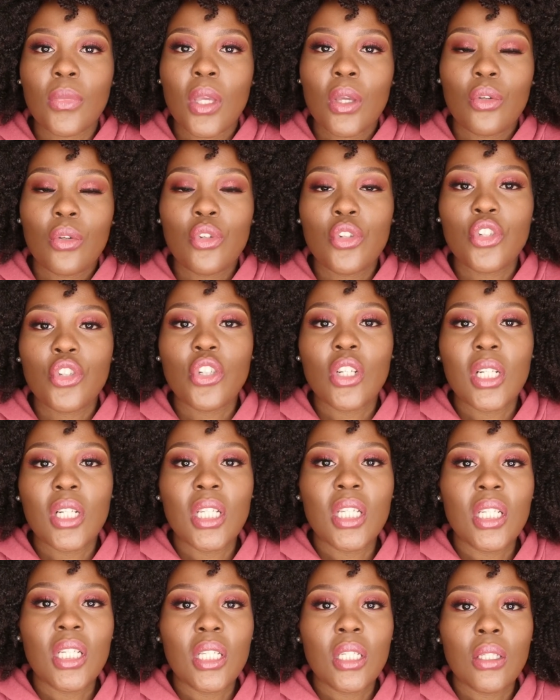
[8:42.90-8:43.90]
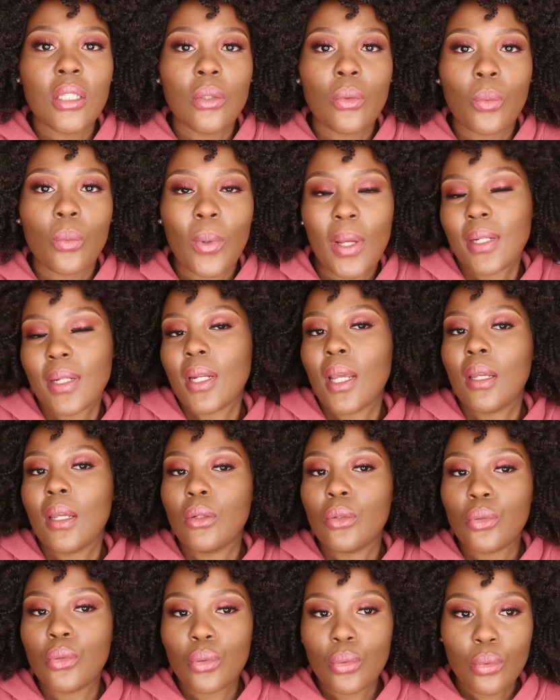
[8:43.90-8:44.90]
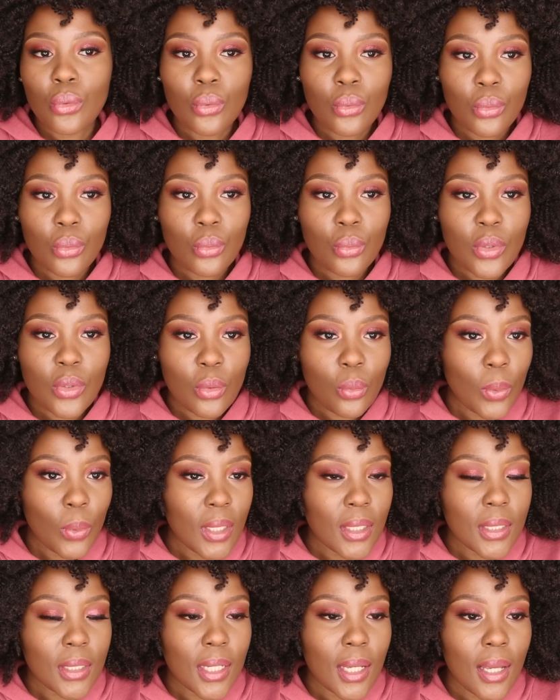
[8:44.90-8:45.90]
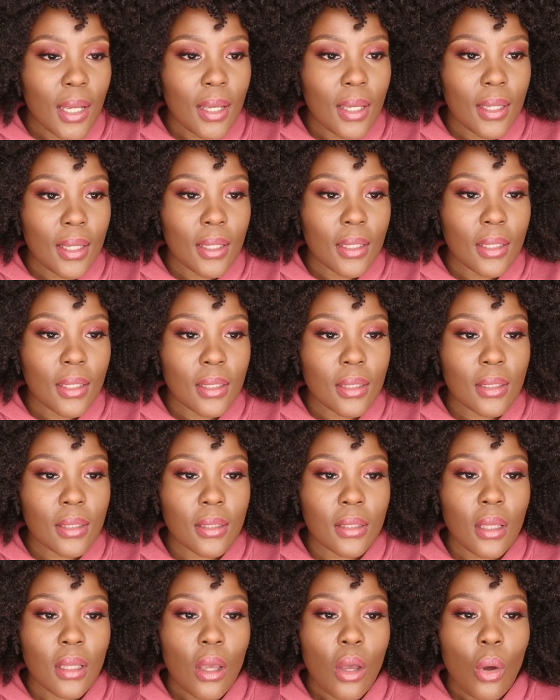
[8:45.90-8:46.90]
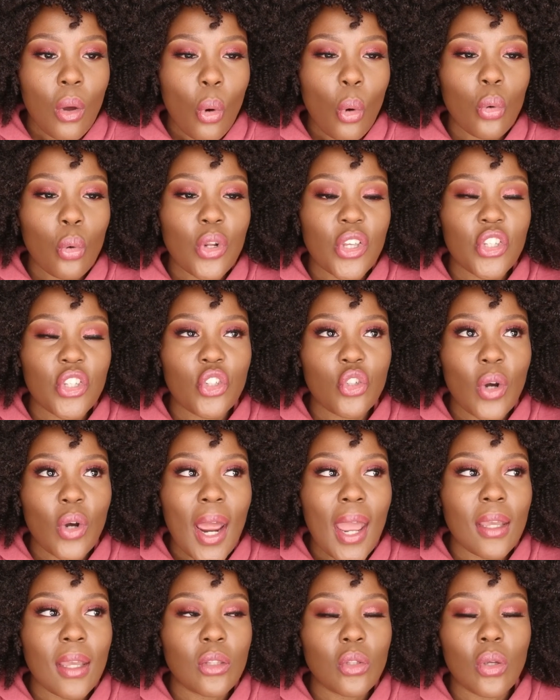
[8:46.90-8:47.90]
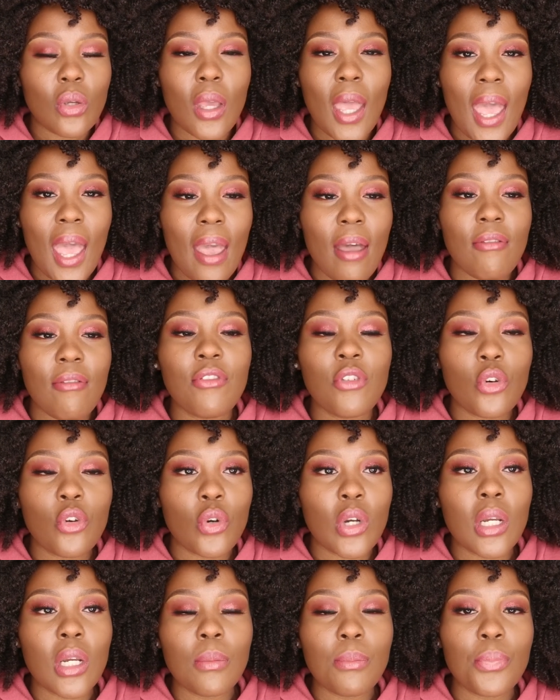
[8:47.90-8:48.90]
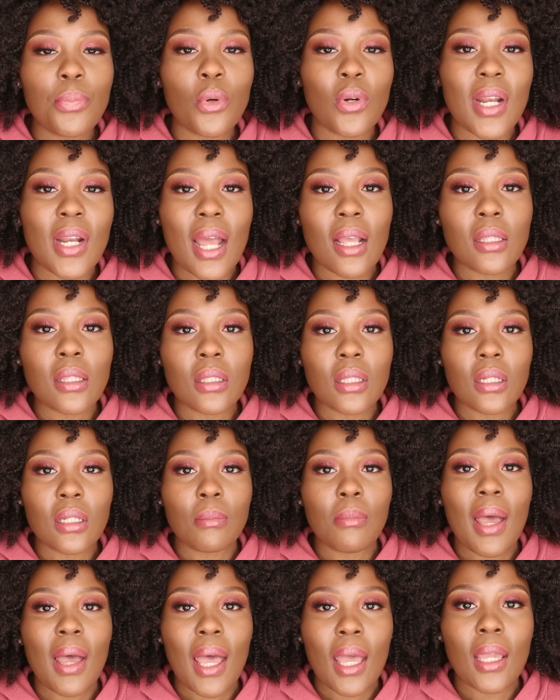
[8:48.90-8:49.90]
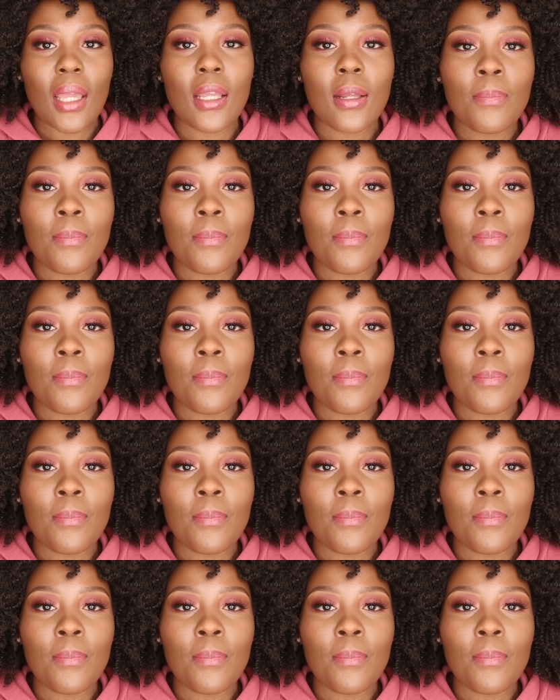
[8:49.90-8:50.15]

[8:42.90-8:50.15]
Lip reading: Usually what I do with winter is always try to have cream products in my